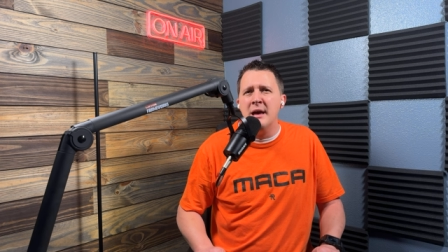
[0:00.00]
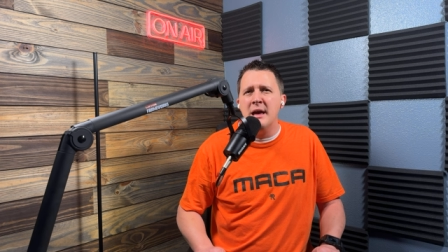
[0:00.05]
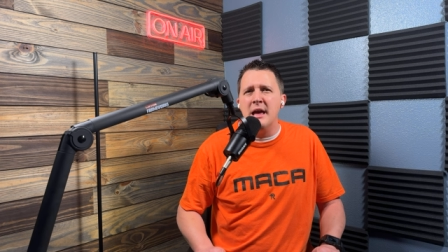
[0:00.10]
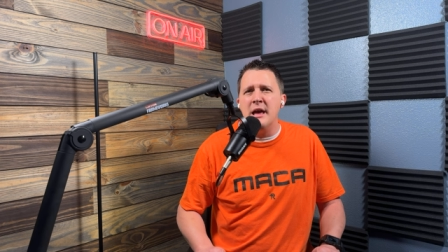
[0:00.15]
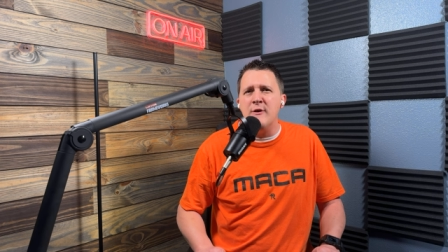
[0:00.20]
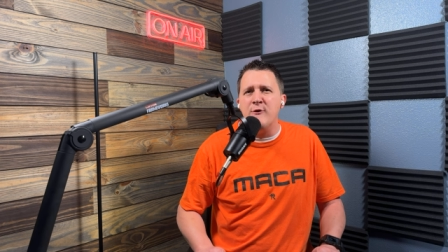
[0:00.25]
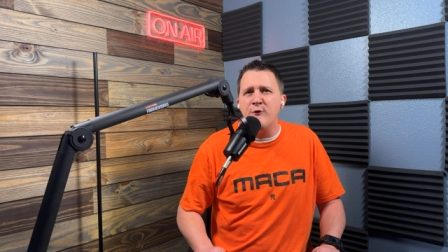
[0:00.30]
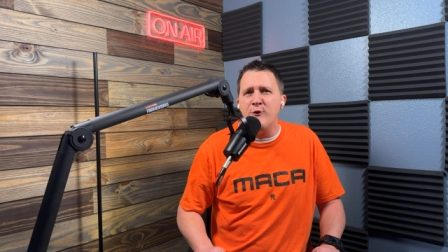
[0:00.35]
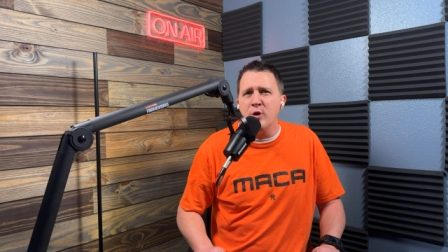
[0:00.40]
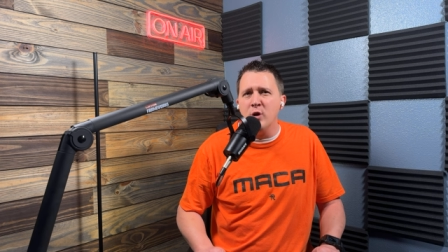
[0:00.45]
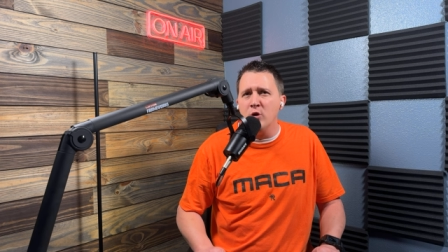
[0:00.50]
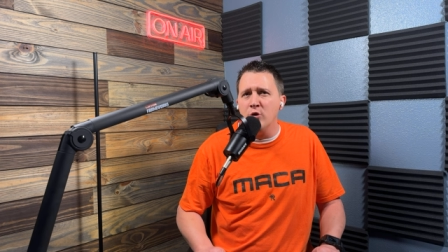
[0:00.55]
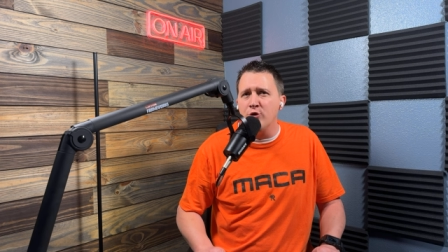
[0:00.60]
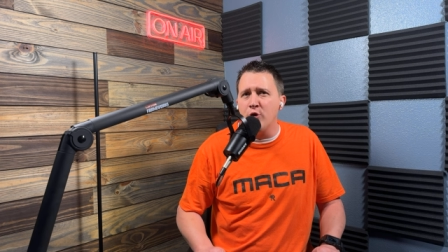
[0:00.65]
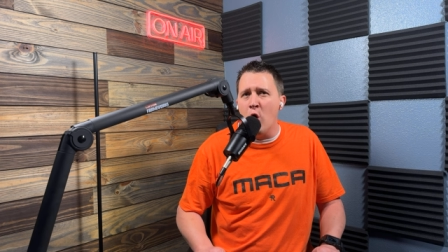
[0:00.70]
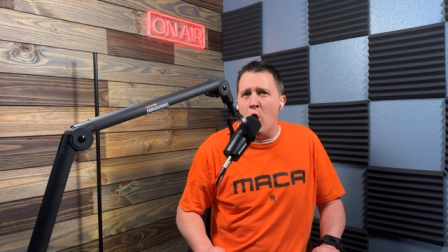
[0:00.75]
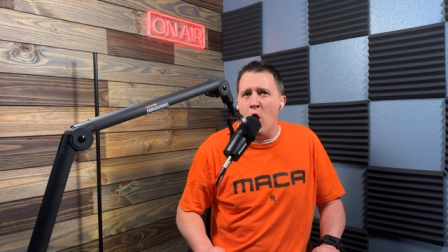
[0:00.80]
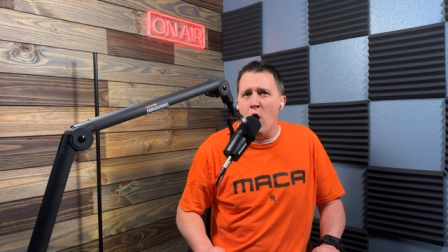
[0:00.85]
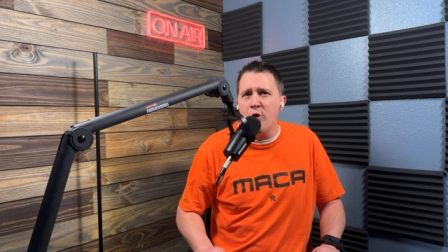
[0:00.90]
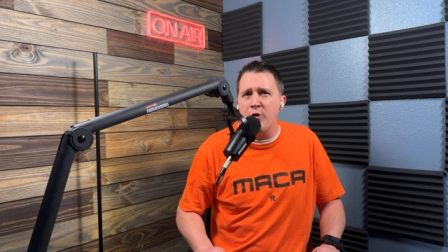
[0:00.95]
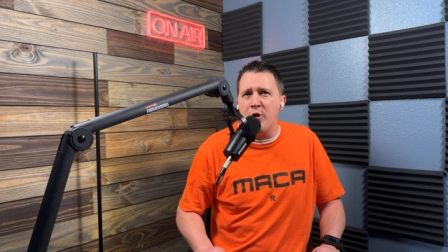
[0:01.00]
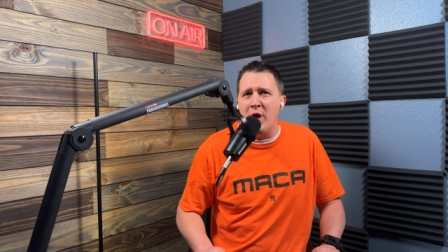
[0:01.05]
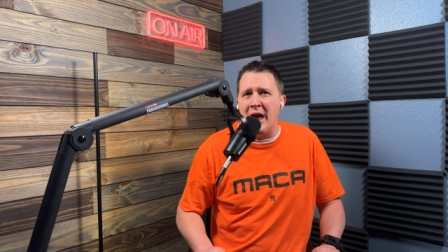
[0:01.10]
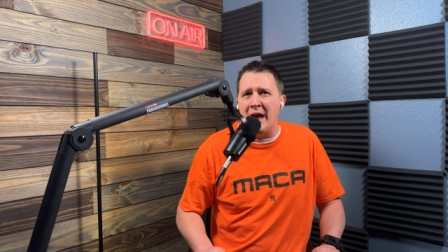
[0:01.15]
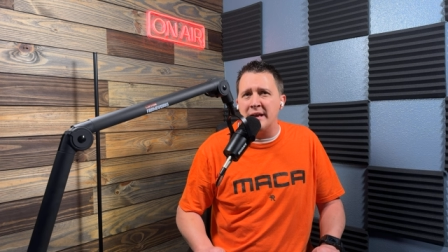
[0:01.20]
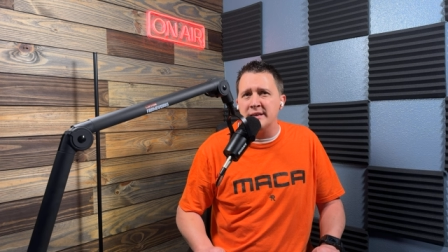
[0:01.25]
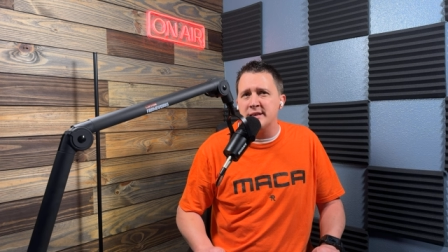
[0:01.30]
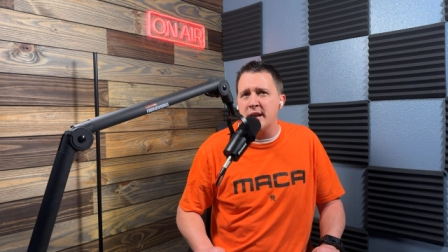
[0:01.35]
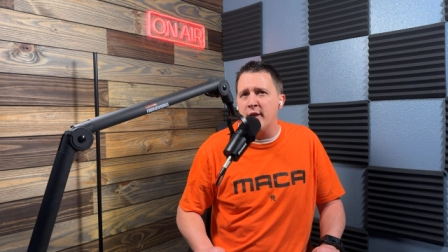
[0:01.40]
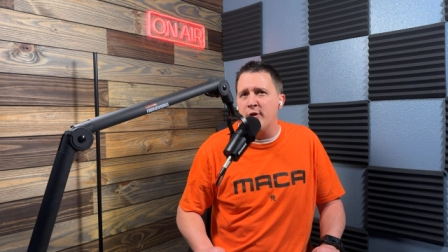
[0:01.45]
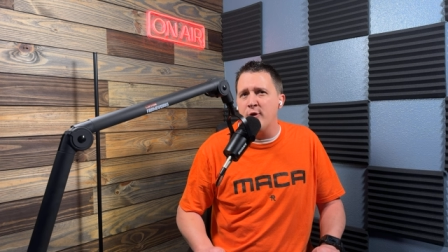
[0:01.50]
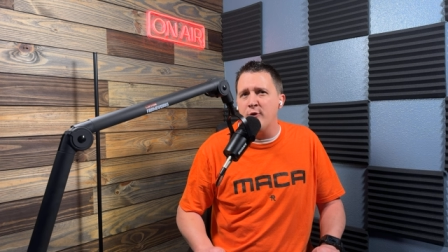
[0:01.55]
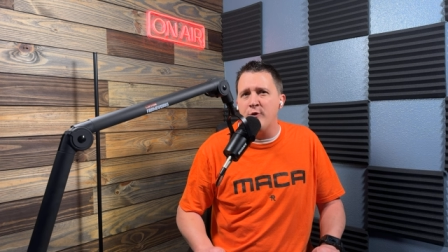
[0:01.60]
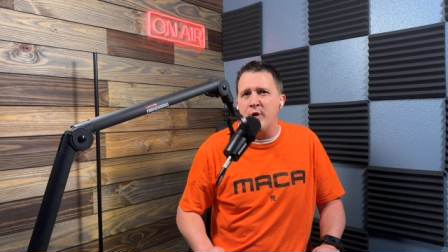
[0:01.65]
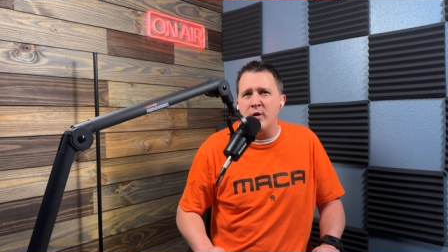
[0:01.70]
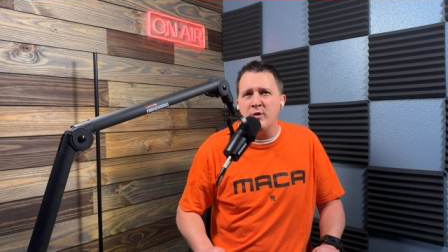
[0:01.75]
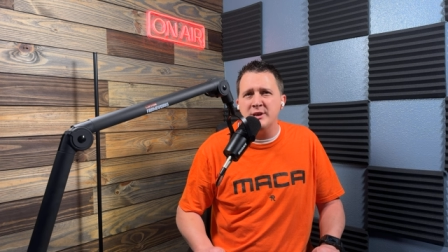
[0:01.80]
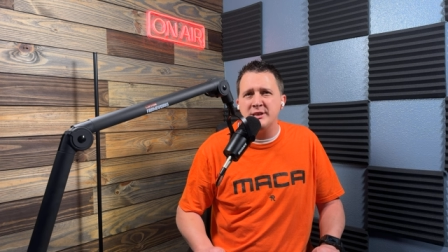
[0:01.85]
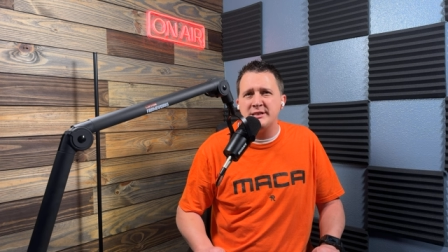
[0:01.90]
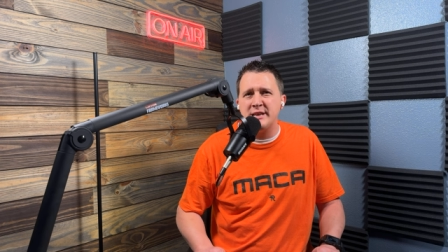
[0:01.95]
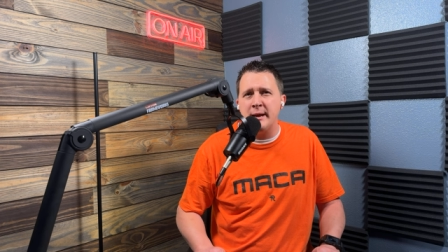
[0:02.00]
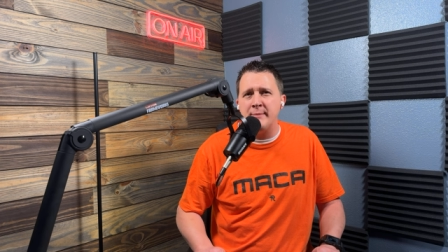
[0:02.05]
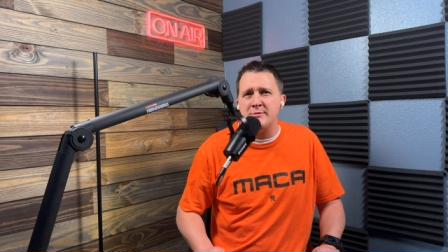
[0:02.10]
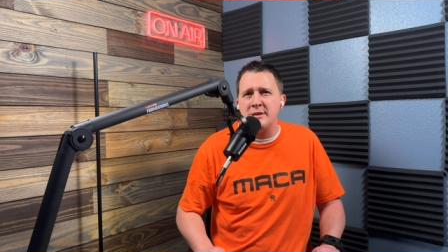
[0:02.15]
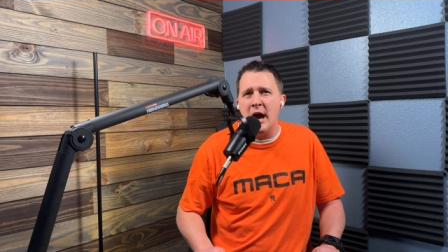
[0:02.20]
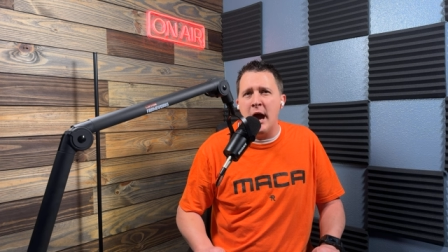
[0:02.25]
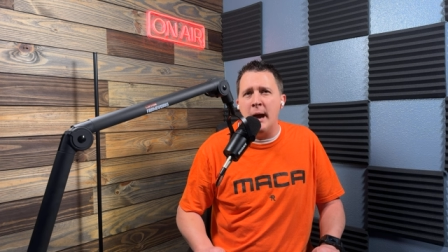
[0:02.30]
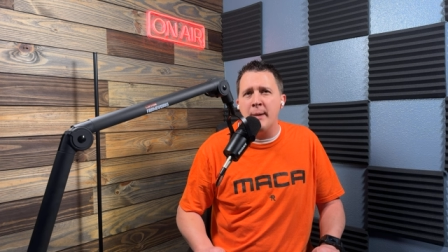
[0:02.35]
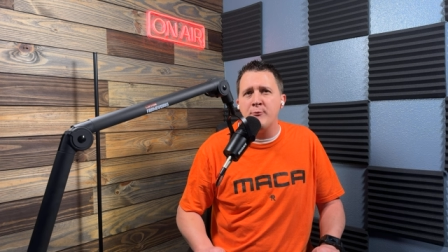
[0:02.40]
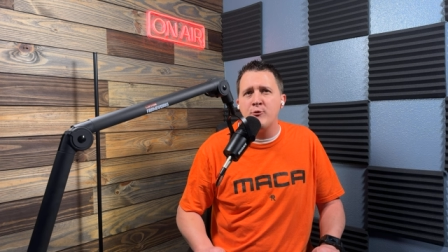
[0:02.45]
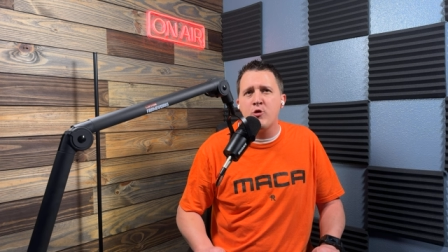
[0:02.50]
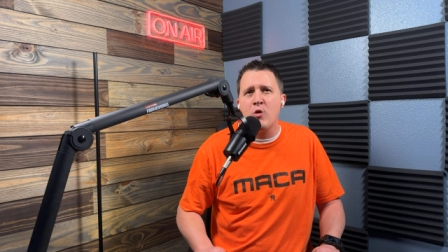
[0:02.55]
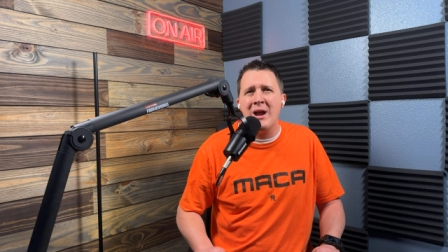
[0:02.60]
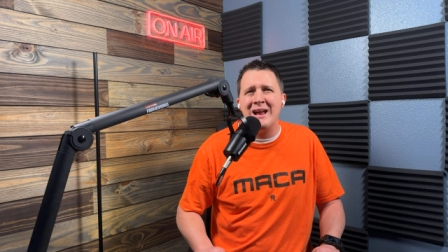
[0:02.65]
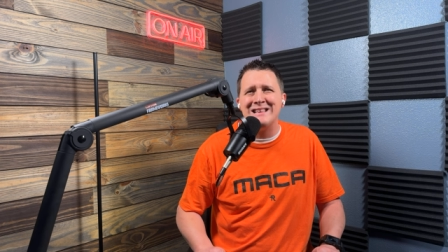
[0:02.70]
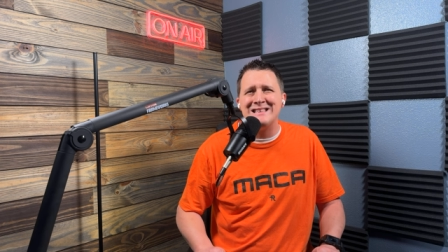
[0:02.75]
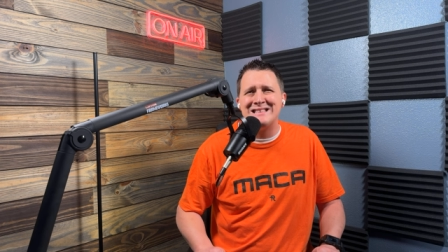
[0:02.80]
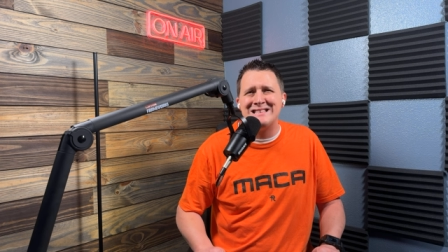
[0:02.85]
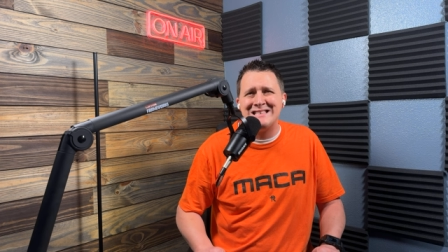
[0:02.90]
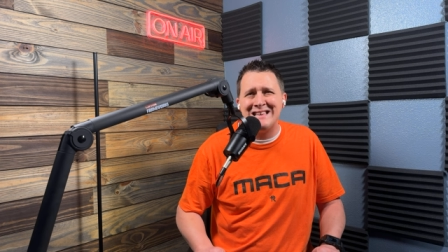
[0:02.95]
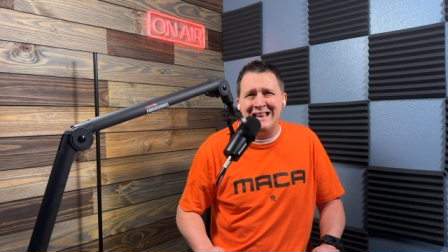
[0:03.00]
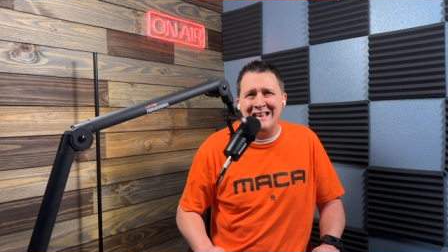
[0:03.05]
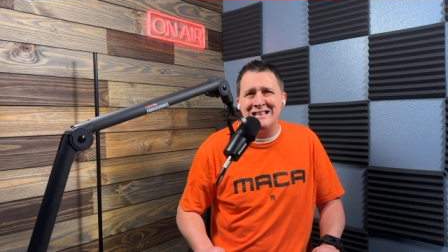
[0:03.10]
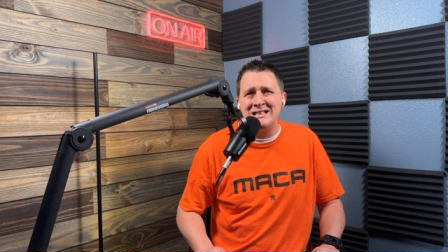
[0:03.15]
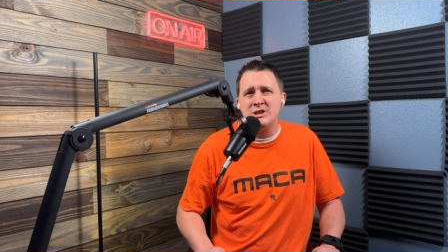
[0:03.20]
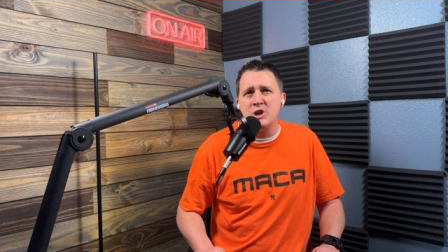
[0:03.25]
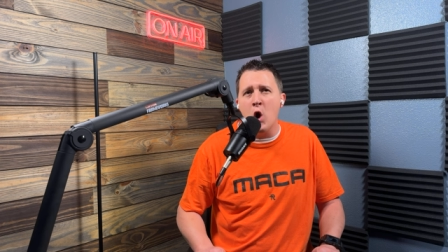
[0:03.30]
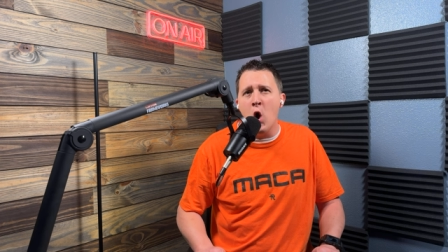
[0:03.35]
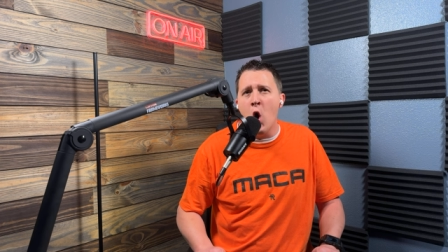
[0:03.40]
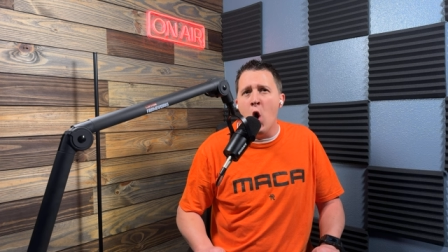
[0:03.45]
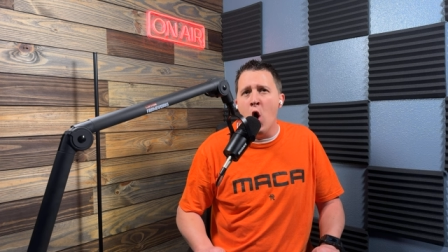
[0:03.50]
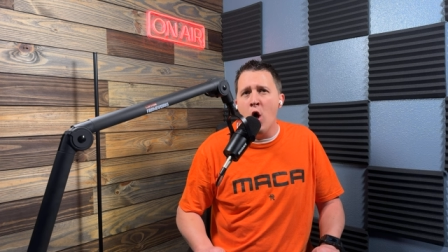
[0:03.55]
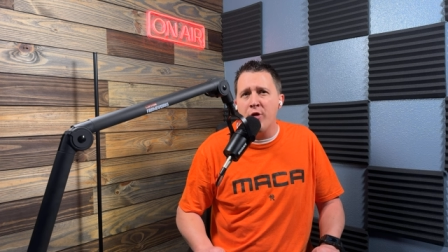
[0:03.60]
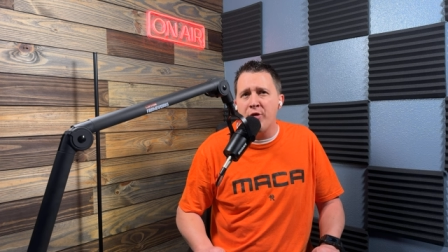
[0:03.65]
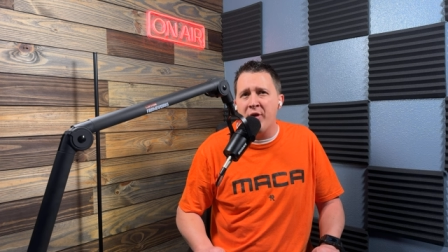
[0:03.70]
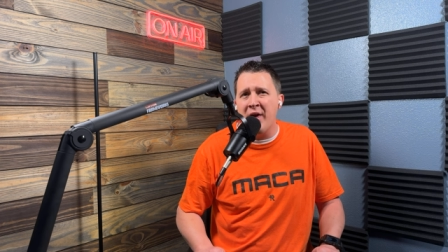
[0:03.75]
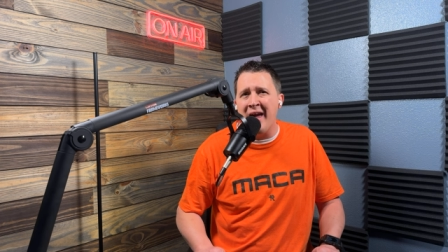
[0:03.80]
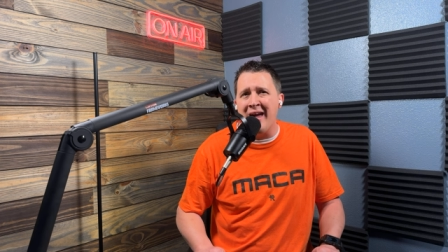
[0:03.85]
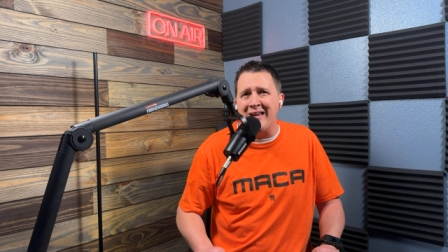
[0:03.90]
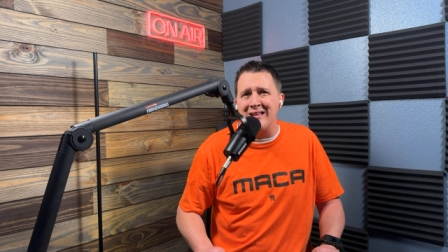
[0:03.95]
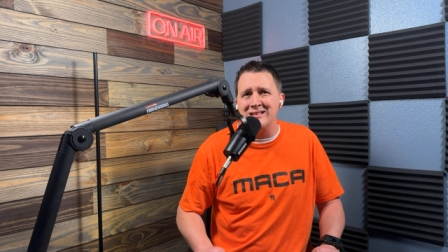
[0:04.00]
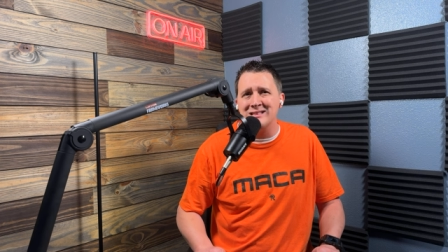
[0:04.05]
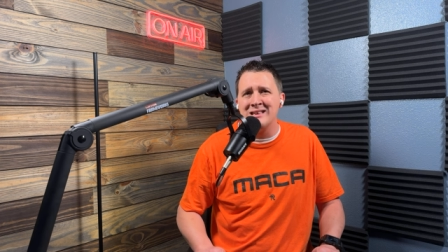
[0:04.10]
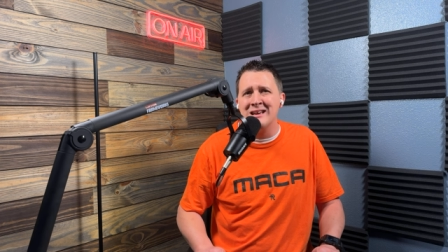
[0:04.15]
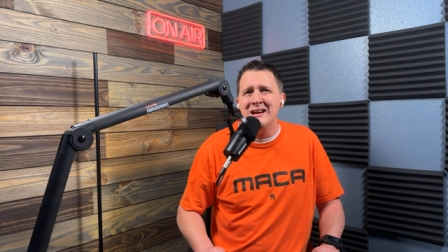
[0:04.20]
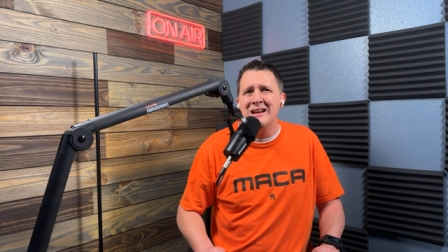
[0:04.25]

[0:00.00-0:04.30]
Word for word: He fills all things and at the very same time transcends all things.